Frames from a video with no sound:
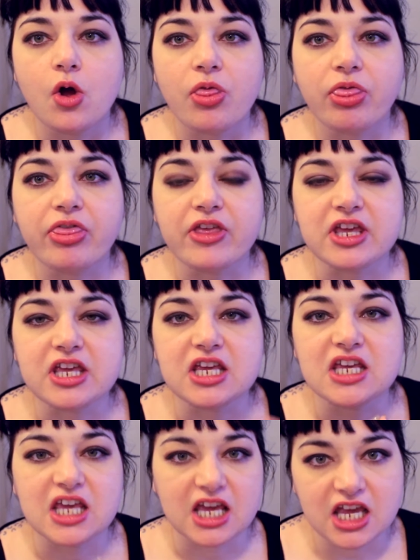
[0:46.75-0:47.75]

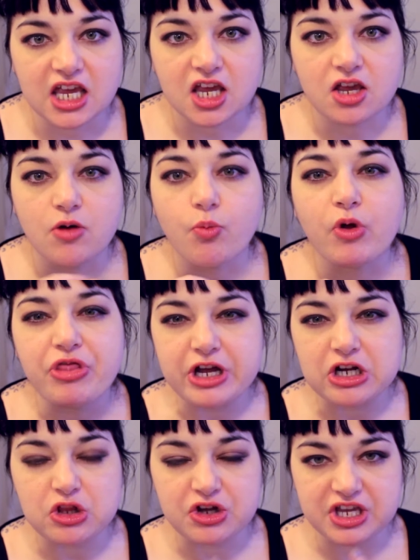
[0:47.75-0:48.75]
the gig, what
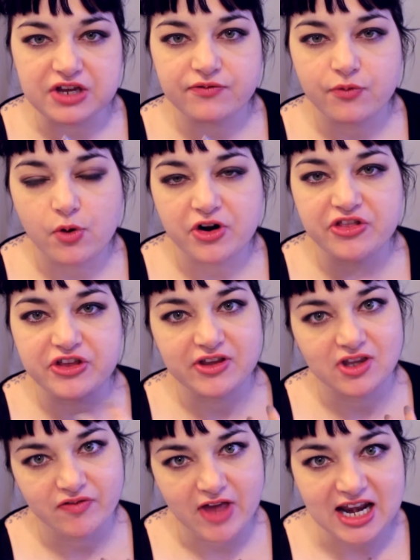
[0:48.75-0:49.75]
they're looking for, things
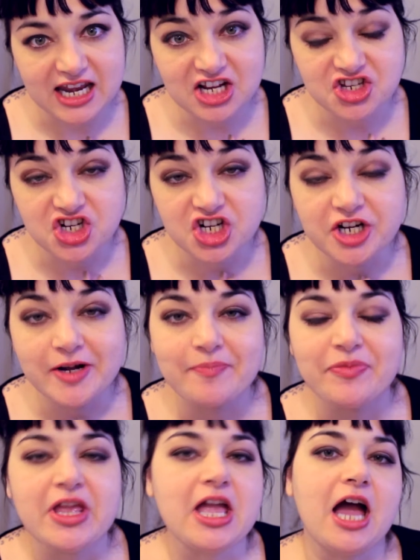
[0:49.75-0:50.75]
of that nature.
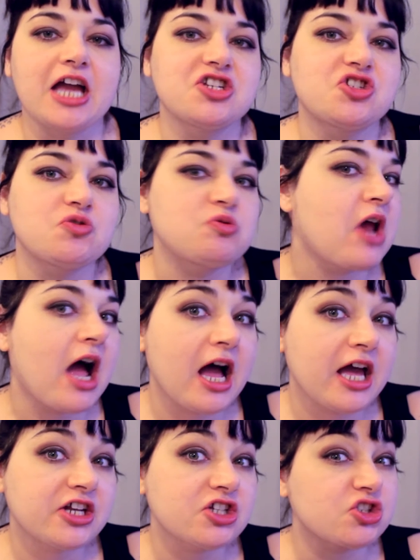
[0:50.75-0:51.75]
I do
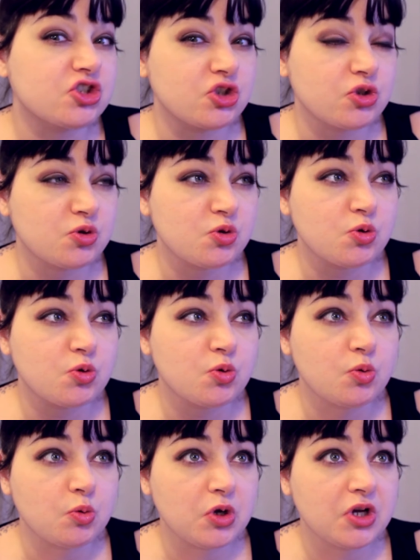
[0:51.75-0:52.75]
not
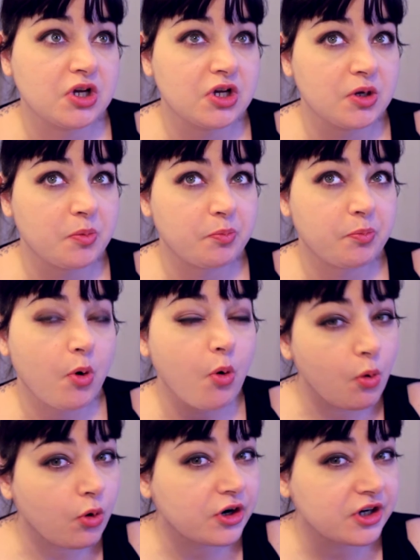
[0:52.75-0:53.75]
do
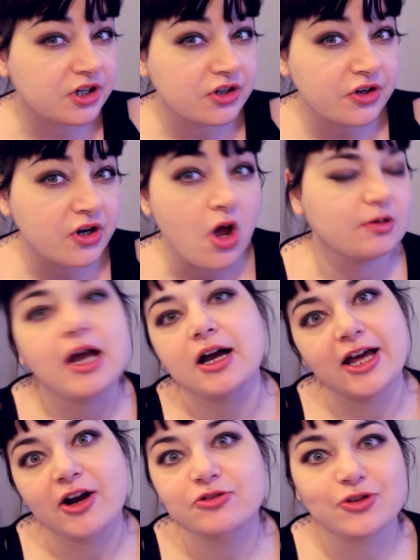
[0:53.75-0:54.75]
porn. Yeah,
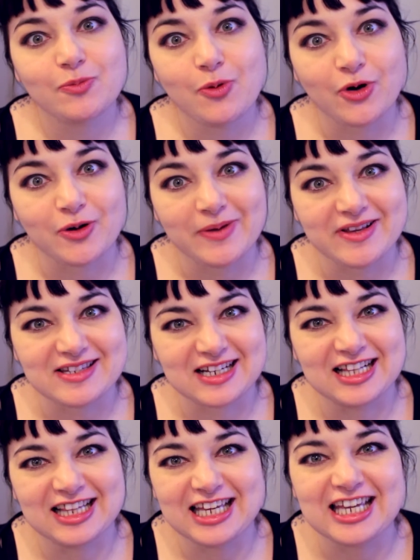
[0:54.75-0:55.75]
I don't do porn
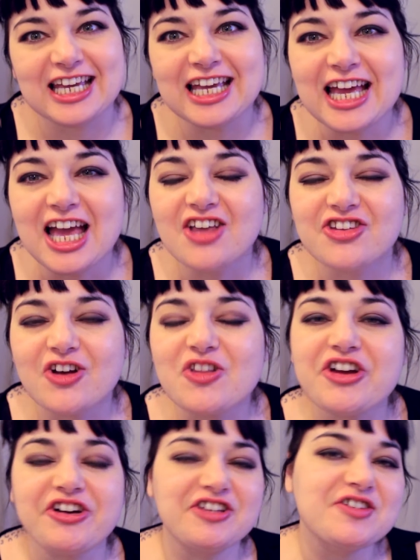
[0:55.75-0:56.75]
basically. So
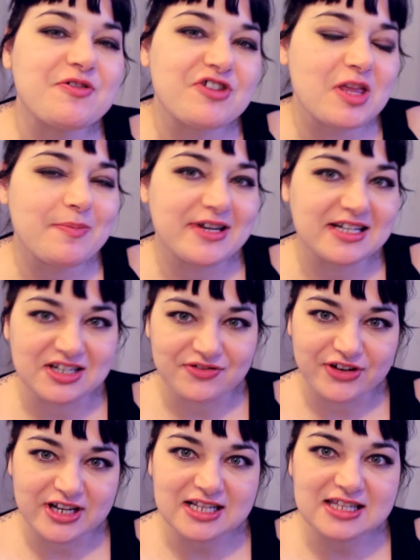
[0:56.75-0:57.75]
there is a really big
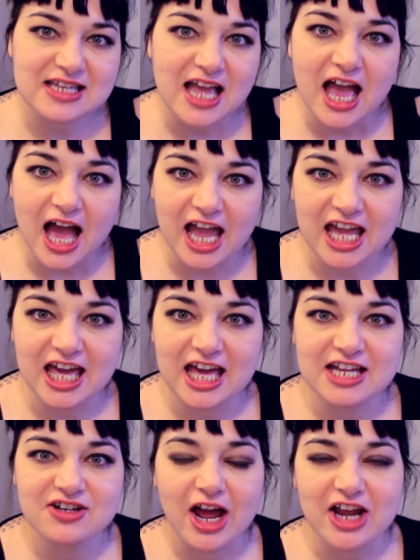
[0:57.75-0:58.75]
difference,
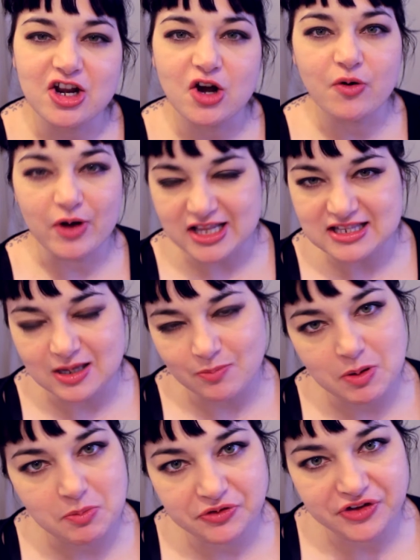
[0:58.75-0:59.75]
and I know in some
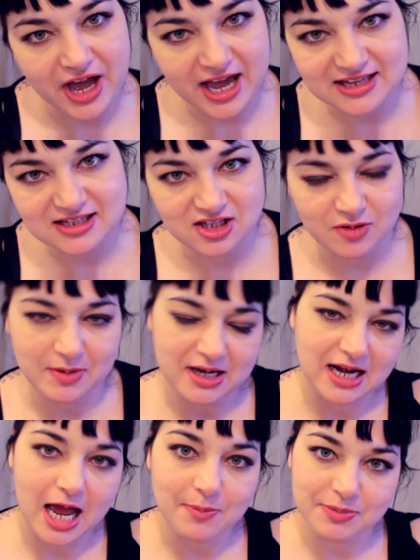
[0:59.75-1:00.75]
people's eyes there may
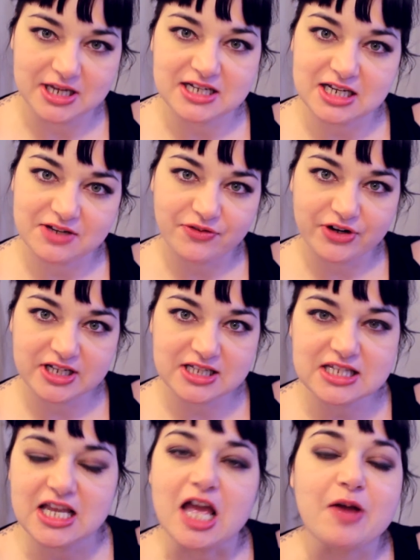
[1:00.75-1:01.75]
not be a
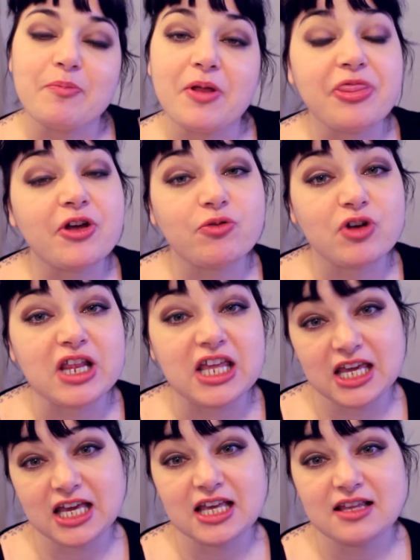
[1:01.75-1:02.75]
difference, but there really
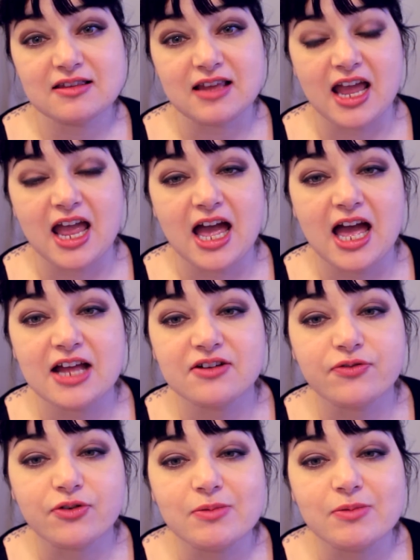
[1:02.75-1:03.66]
is. And for